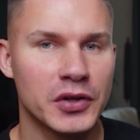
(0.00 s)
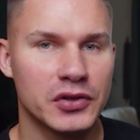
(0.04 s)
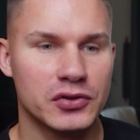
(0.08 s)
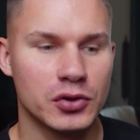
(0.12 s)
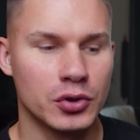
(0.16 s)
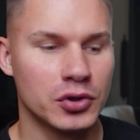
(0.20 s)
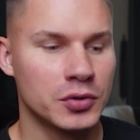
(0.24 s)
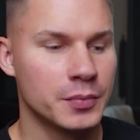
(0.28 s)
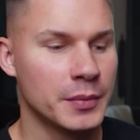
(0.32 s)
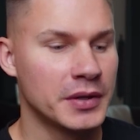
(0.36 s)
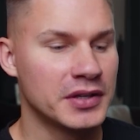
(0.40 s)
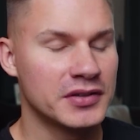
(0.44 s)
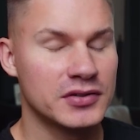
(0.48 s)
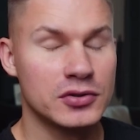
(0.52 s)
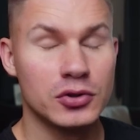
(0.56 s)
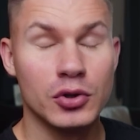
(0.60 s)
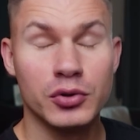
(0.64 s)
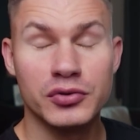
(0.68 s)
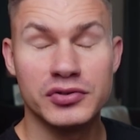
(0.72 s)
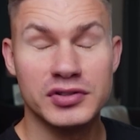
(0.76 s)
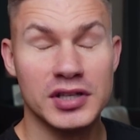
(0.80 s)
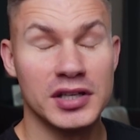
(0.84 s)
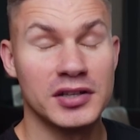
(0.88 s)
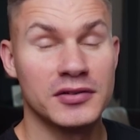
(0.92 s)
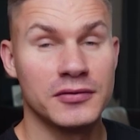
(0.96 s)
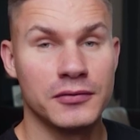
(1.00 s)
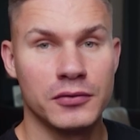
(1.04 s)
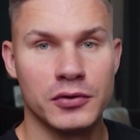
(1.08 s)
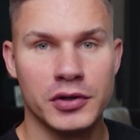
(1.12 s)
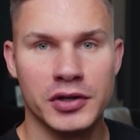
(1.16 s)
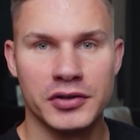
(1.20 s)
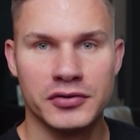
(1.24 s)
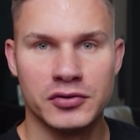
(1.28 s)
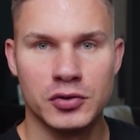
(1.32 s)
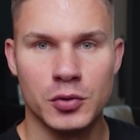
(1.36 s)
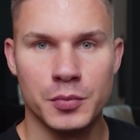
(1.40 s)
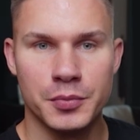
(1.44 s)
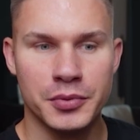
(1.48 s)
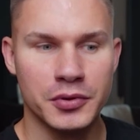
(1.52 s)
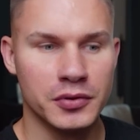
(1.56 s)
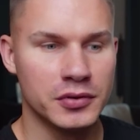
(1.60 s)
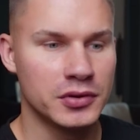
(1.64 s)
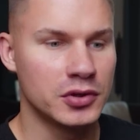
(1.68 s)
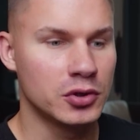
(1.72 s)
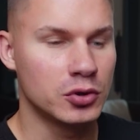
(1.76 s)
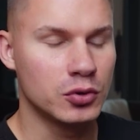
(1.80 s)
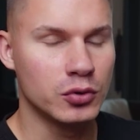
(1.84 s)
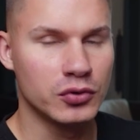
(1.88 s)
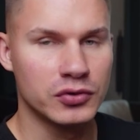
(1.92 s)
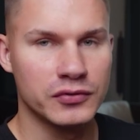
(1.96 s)
so it makes no sense for us to build
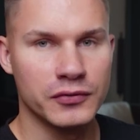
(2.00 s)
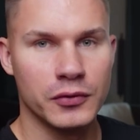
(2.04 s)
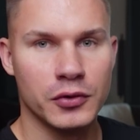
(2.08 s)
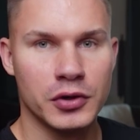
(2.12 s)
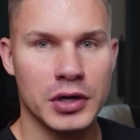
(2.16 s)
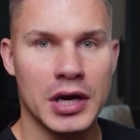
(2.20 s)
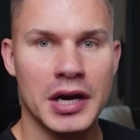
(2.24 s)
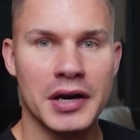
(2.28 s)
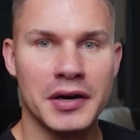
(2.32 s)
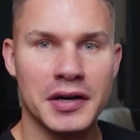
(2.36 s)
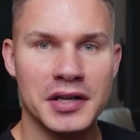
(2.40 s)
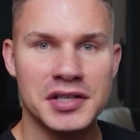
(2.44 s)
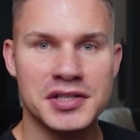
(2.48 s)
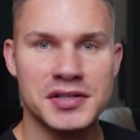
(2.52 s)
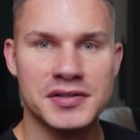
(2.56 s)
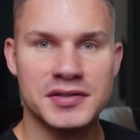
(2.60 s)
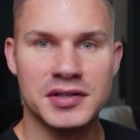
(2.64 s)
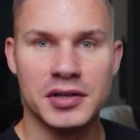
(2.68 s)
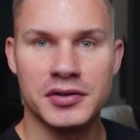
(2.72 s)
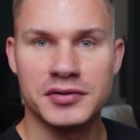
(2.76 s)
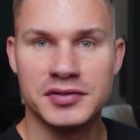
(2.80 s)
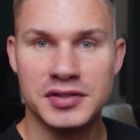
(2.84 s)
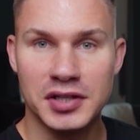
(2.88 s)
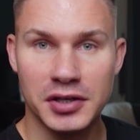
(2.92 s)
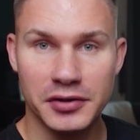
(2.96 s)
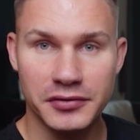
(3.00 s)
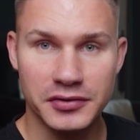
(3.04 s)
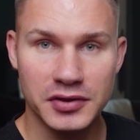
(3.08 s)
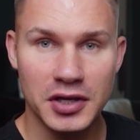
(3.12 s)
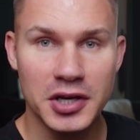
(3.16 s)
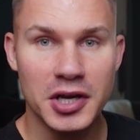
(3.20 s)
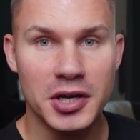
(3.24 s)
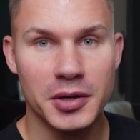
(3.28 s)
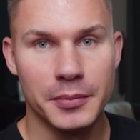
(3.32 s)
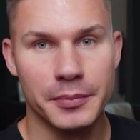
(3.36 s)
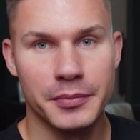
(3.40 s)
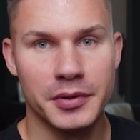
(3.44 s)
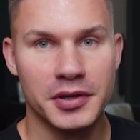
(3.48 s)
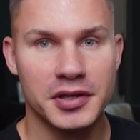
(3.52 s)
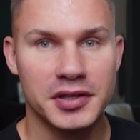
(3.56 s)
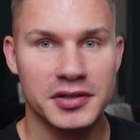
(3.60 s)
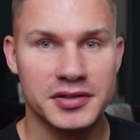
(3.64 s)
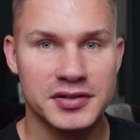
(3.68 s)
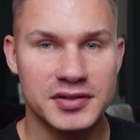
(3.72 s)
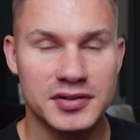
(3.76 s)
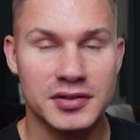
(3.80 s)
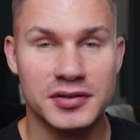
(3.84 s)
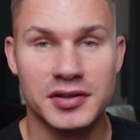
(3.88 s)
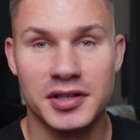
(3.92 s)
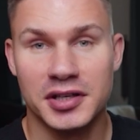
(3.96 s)
the tools for our agents ourselves,
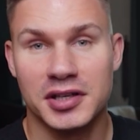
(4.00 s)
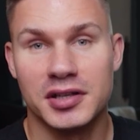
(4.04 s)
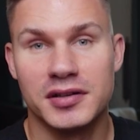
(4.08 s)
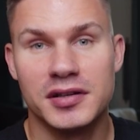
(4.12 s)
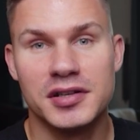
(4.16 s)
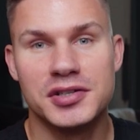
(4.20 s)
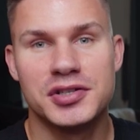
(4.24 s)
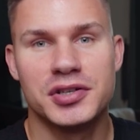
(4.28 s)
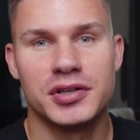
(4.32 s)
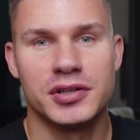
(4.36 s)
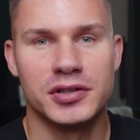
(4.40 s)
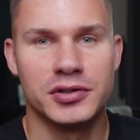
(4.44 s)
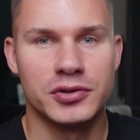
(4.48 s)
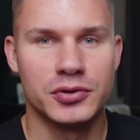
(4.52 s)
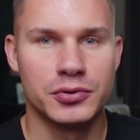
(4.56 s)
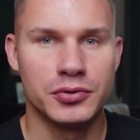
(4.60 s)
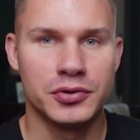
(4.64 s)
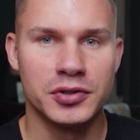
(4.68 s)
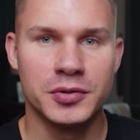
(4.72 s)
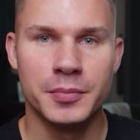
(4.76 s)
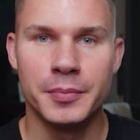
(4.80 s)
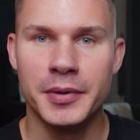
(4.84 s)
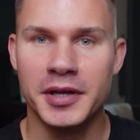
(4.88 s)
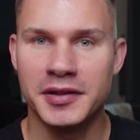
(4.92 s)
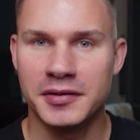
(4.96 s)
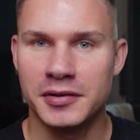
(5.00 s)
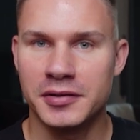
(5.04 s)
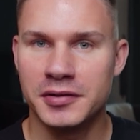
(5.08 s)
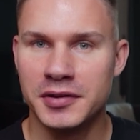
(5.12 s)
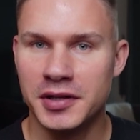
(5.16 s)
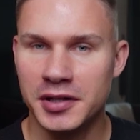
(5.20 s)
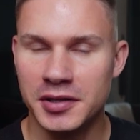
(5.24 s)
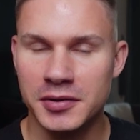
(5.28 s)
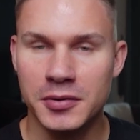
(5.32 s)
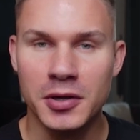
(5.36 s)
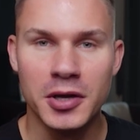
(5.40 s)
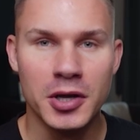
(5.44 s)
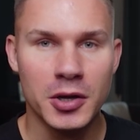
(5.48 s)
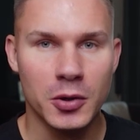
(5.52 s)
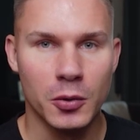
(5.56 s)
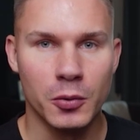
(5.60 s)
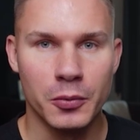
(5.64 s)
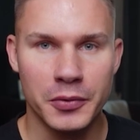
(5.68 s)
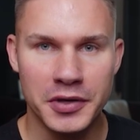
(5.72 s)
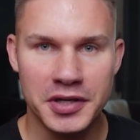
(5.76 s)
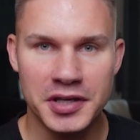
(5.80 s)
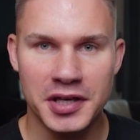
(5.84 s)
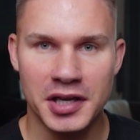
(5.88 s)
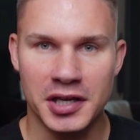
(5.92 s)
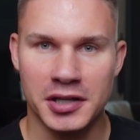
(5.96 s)
because they can literally do it better than
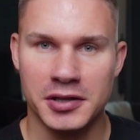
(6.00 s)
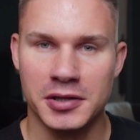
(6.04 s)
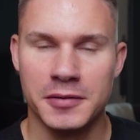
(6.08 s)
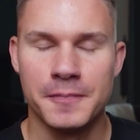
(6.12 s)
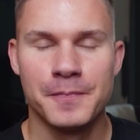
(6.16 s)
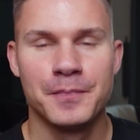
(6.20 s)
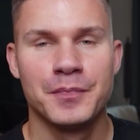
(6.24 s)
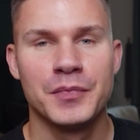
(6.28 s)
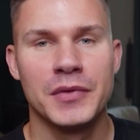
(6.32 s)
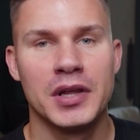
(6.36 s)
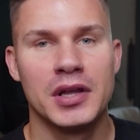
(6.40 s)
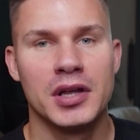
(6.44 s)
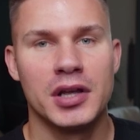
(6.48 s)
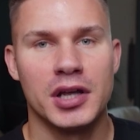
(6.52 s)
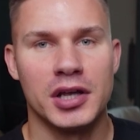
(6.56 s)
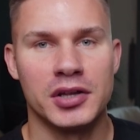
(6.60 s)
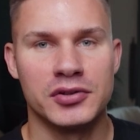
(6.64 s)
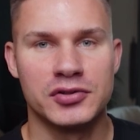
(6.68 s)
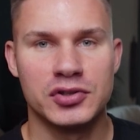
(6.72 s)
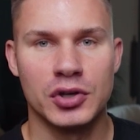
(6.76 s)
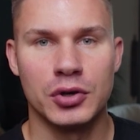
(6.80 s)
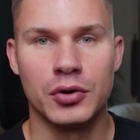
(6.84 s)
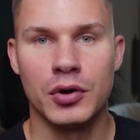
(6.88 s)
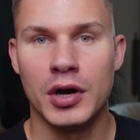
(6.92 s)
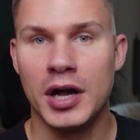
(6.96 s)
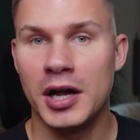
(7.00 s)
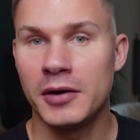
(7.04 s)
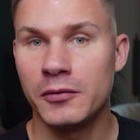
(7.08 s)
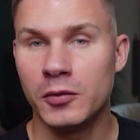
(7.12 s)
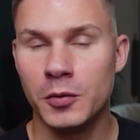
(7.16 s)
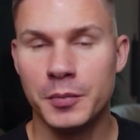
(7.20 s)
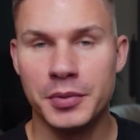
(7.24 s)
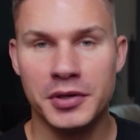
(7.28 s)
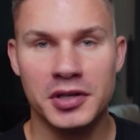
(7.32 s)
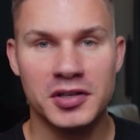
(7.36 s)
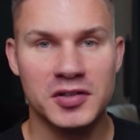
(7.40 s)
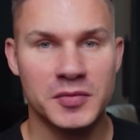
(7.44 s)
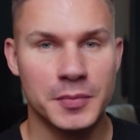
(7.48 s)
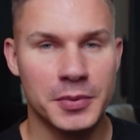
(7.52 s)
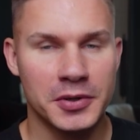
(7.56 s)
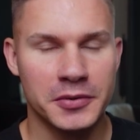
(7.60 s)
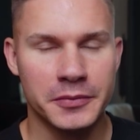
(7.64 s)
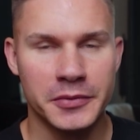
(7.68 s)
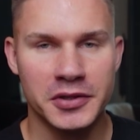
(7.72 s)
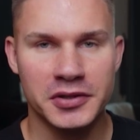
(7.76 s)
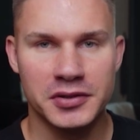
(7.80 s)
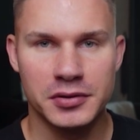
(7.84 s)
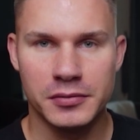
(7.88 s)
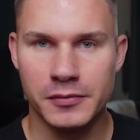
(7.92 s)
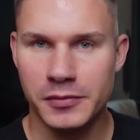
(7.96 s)
we can. And so I will be
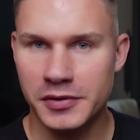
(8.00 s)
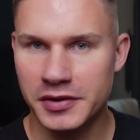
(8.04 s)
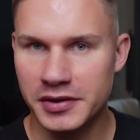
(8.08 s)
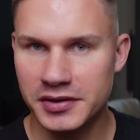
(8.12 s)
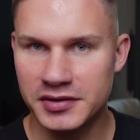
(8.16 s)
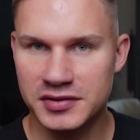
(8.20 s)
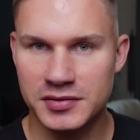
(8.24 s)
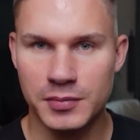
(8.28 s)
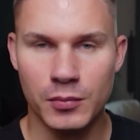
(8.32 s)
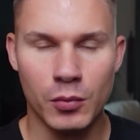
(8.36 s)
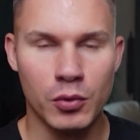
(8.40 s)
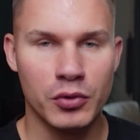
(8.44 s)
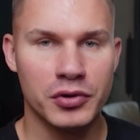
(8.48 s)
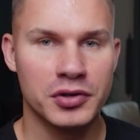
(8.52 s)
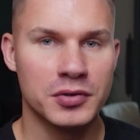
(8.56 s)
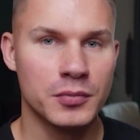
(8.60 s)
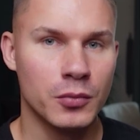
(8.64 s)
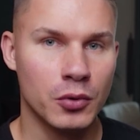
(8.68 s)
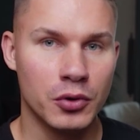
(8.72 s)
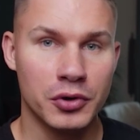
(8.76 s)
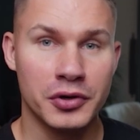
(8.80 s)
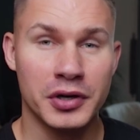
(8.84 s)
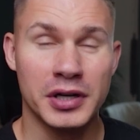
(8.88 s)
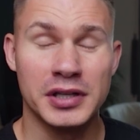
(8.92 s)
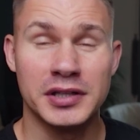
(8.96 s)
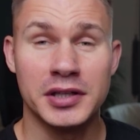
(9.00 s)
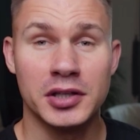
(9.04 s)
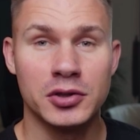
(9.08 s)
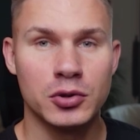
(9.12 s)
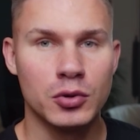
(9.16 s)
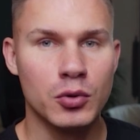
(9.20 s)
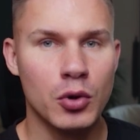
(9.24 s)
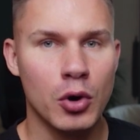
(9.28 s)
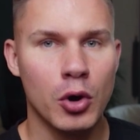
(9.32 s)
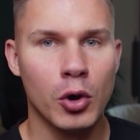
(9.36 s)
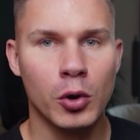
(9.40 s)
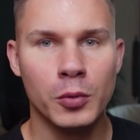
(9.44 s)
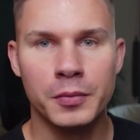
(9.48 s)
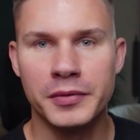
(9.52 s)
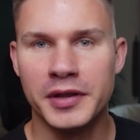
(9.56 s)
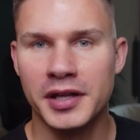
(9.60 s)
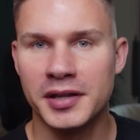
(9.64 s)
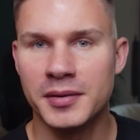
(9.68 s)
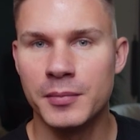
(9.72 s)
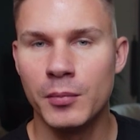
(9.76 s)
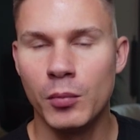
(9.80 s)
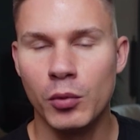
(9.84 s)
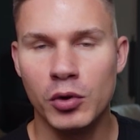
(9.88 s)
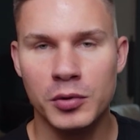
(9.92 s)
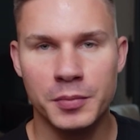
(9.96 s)
experimenting with this more and more, and I do hope
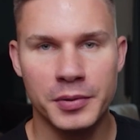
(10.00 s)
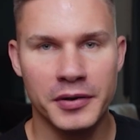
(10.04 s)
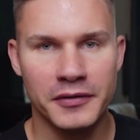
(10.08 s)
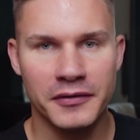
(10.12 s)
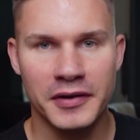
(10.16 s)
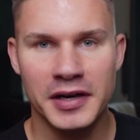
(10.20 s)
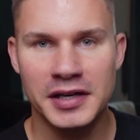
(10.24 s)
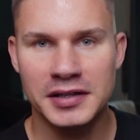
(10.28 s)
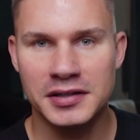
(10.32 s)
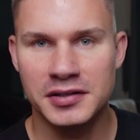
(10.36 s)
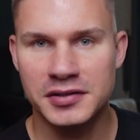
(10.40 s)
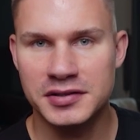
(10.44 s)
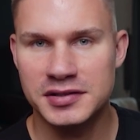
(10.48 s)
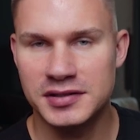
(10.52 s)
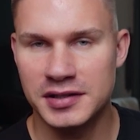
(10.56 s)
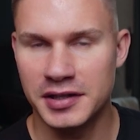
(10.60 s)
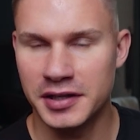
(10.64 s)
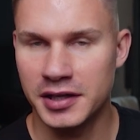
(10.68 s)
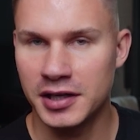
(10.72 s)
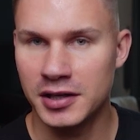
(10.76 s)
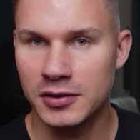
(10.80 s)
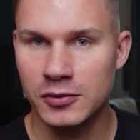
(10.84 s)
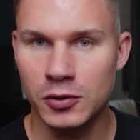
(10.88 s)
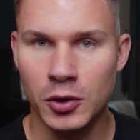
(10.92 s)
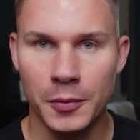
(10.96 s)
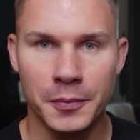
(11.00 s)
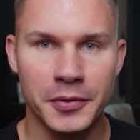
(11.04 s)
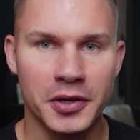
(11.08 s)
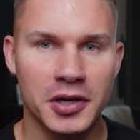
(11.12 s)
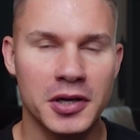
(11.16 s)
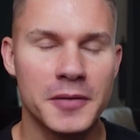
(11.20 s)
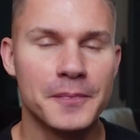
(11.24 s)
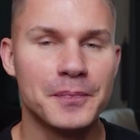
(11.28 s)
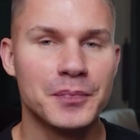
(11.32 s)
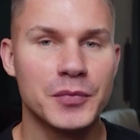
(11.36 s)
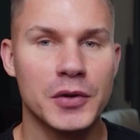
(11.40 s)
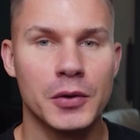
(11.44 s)
that more providers like Anthropic